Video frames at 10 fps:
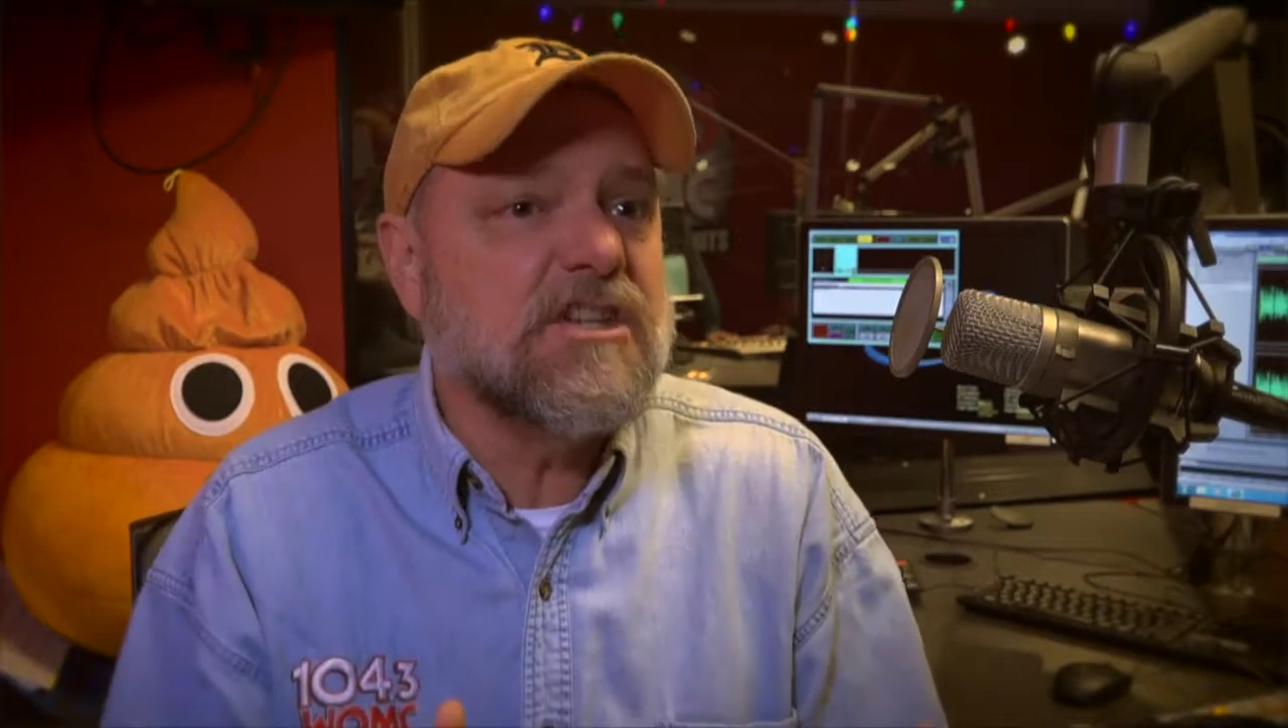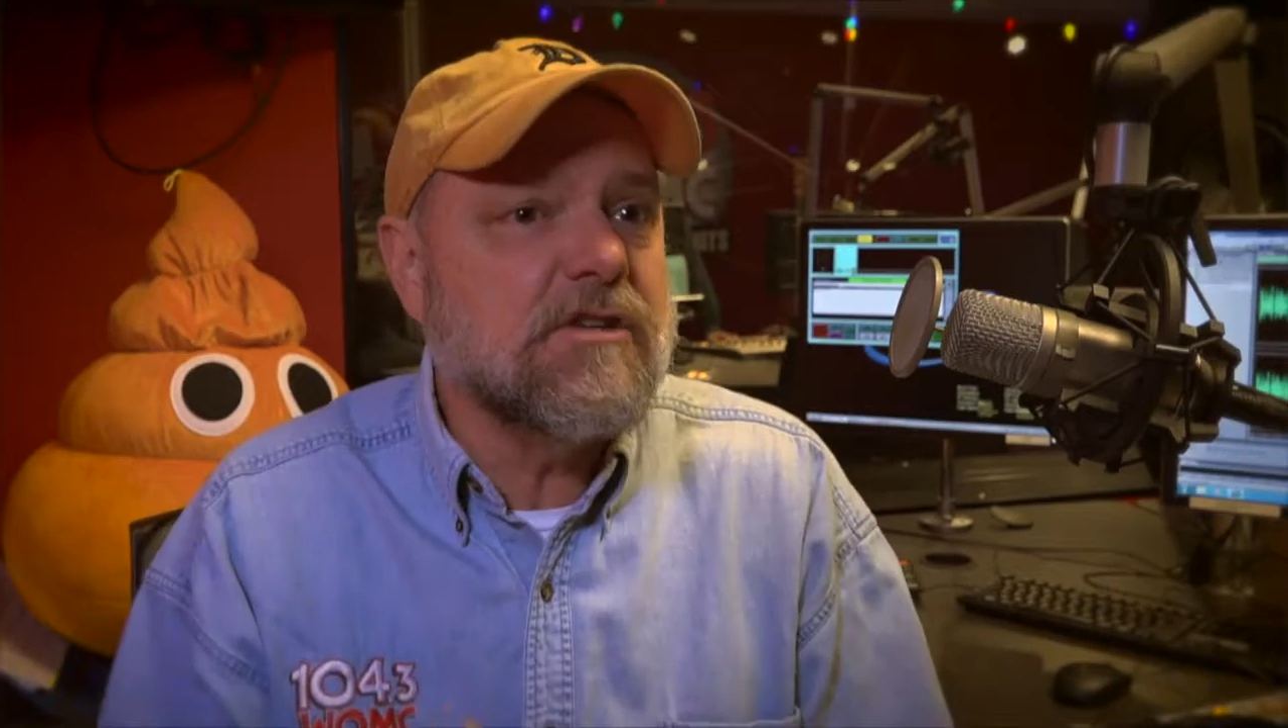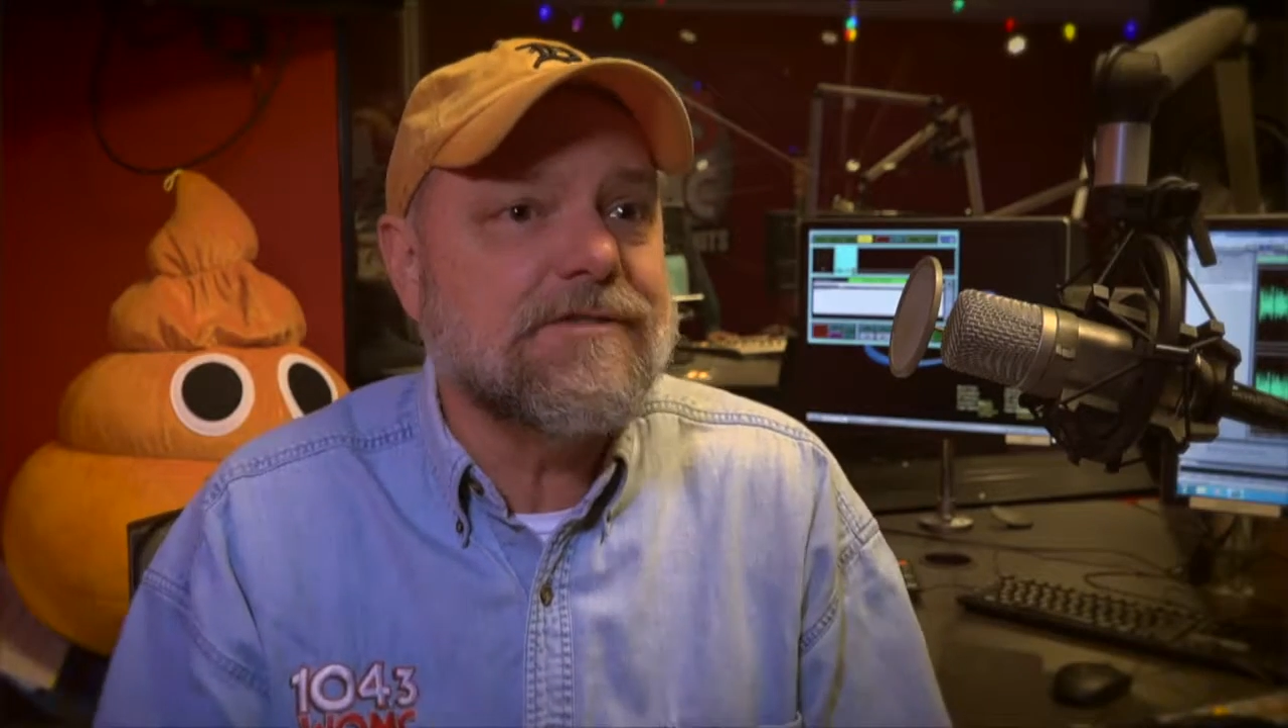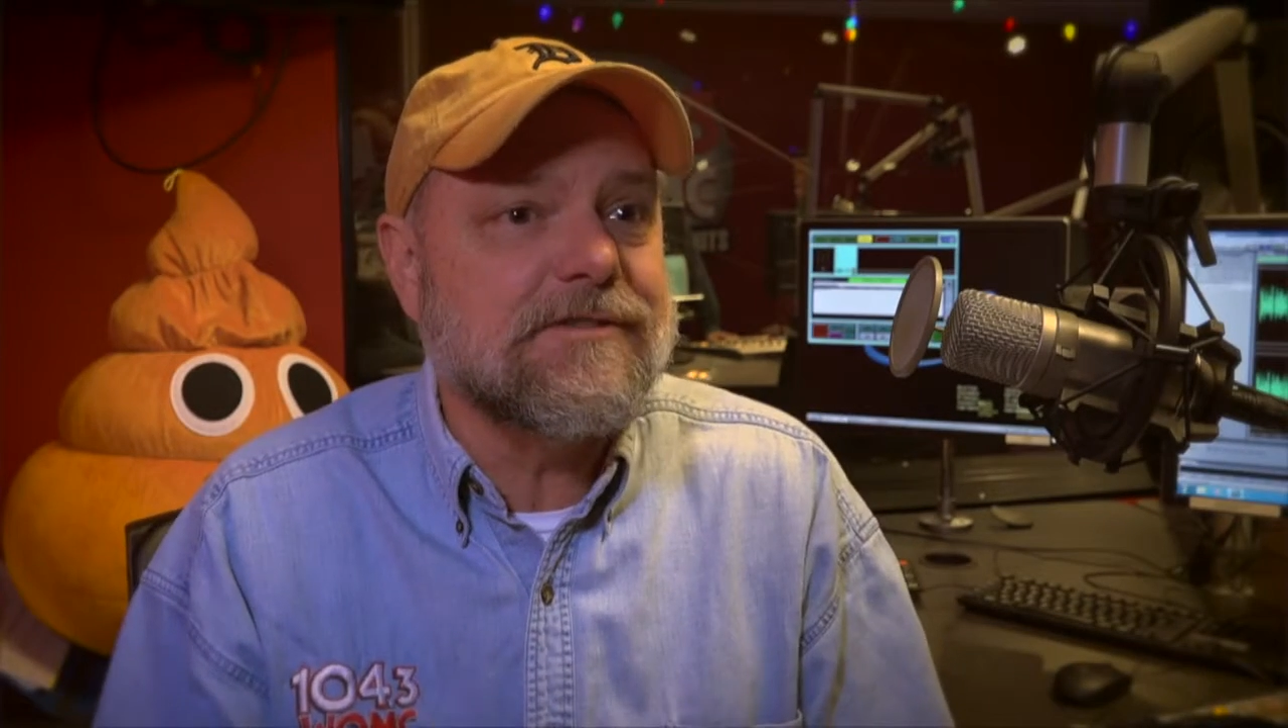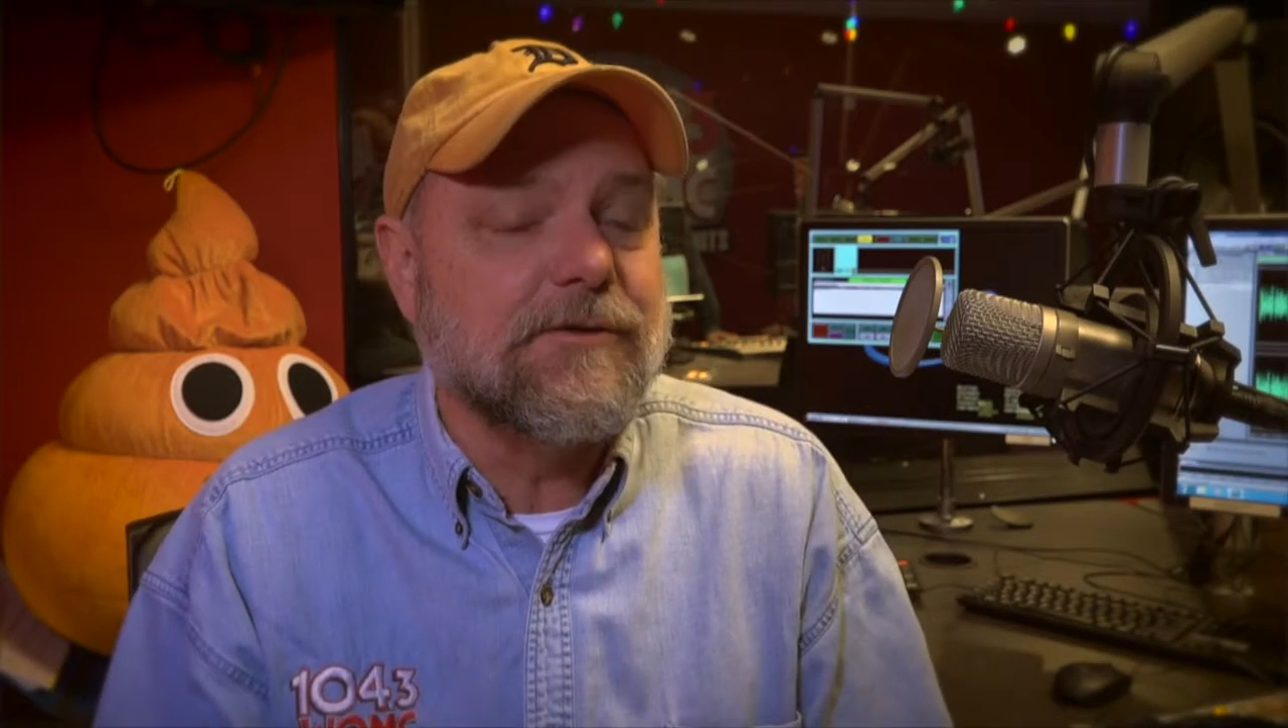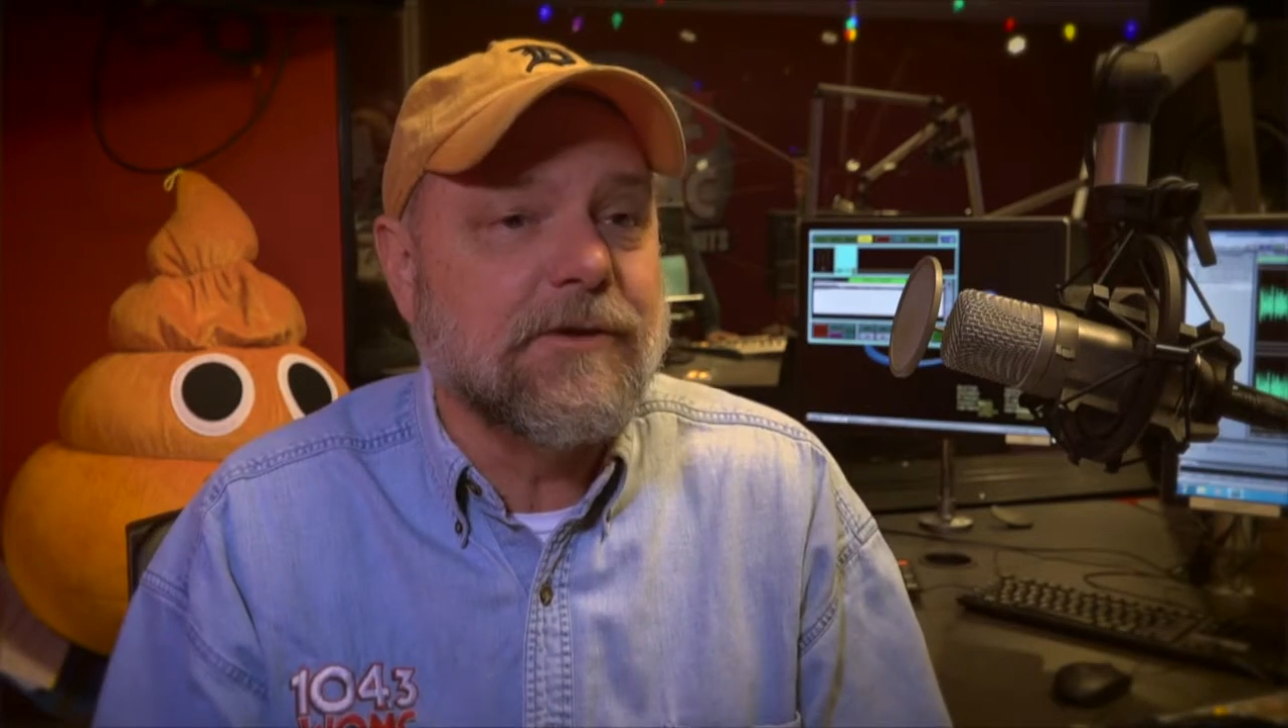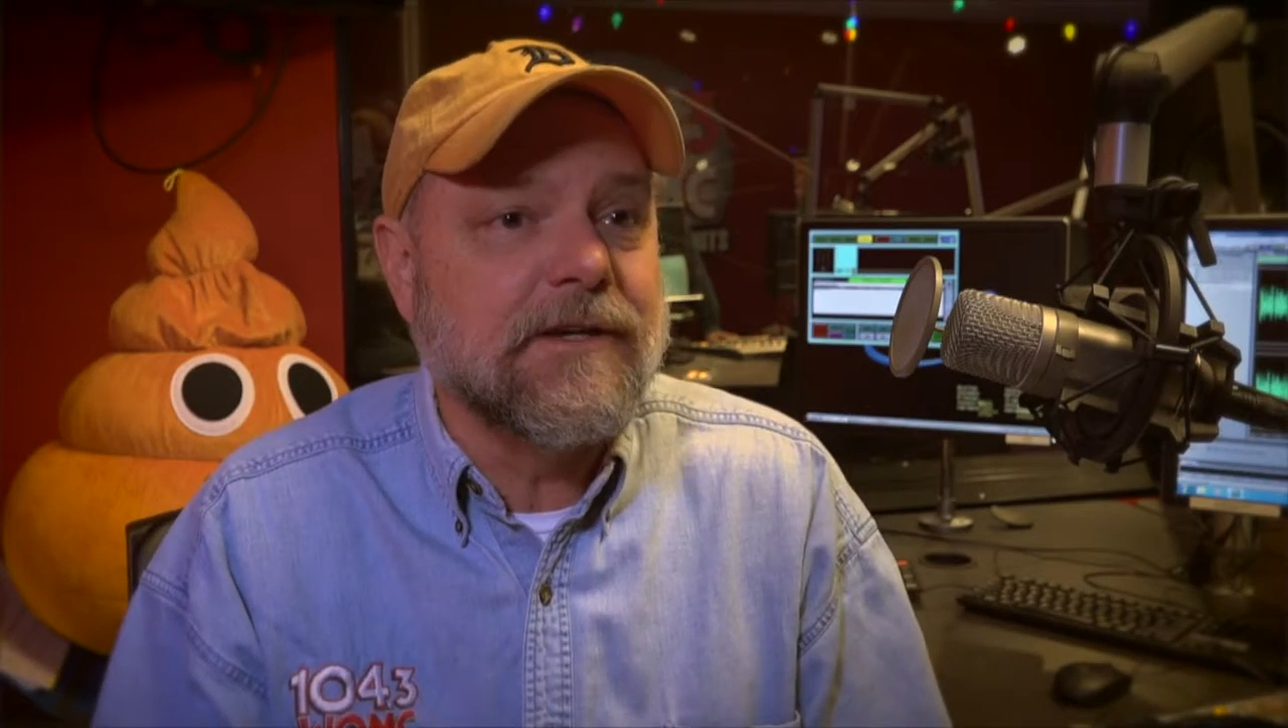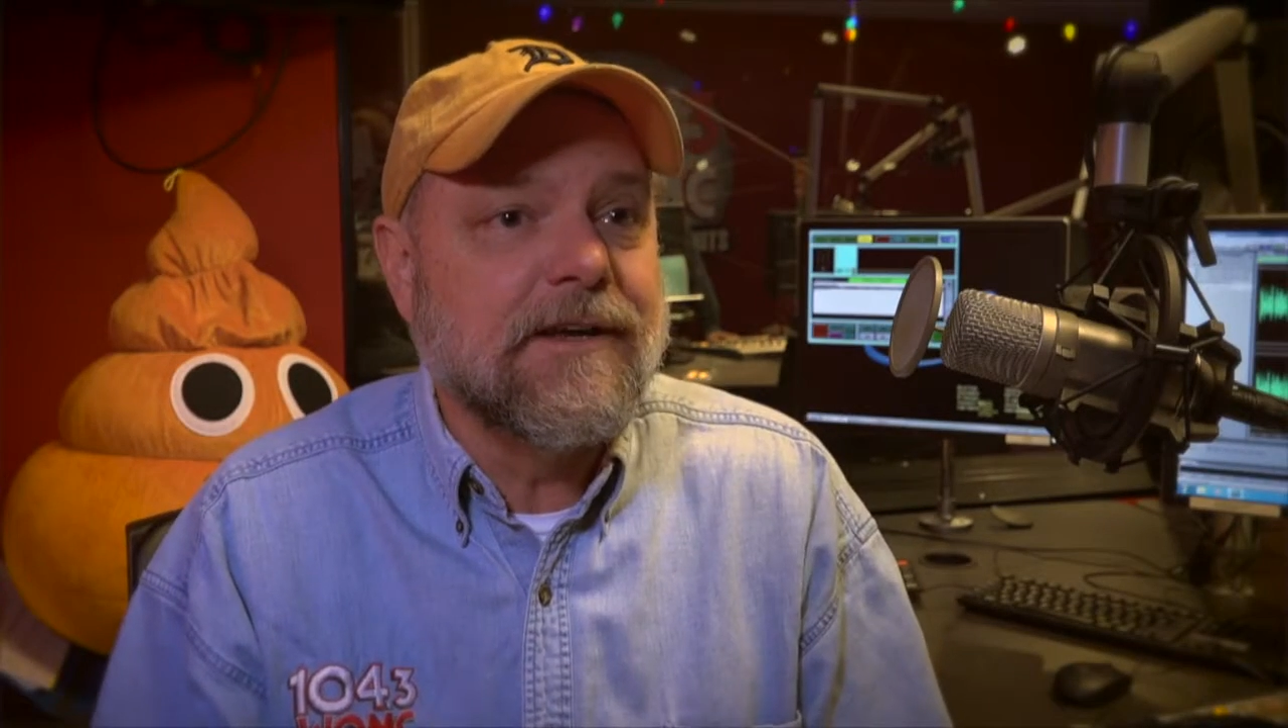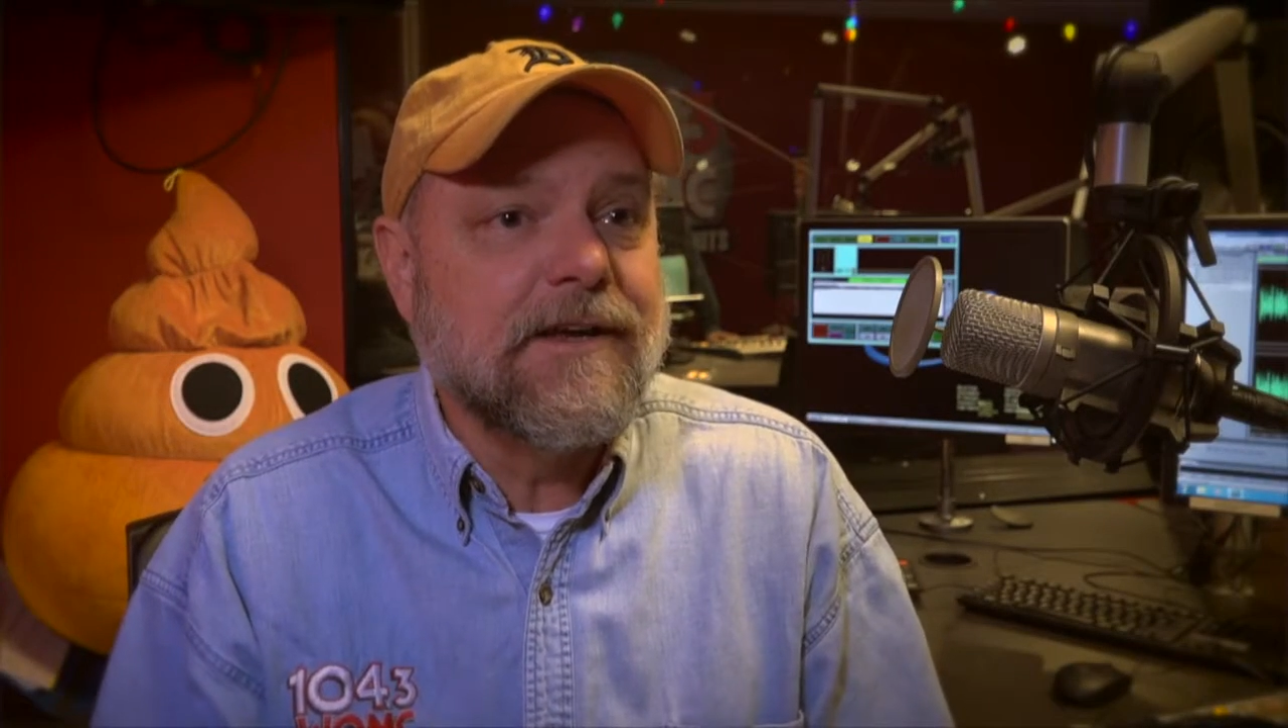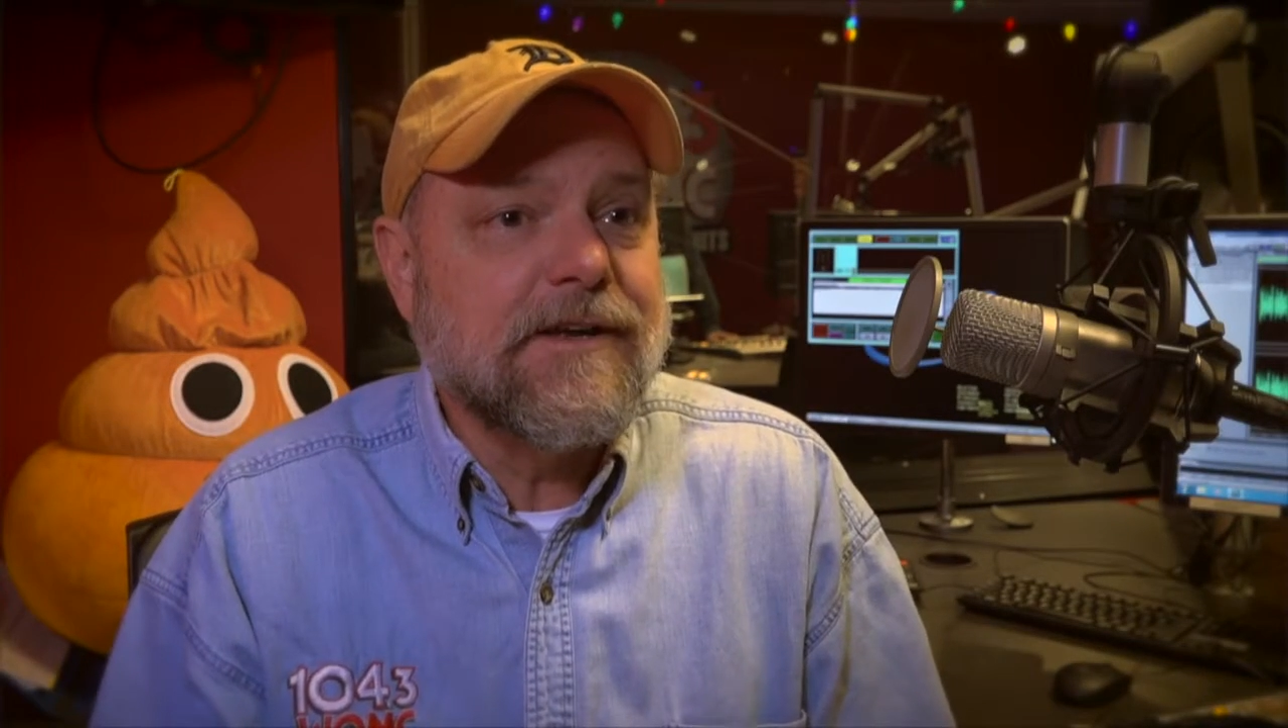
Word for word: used to it.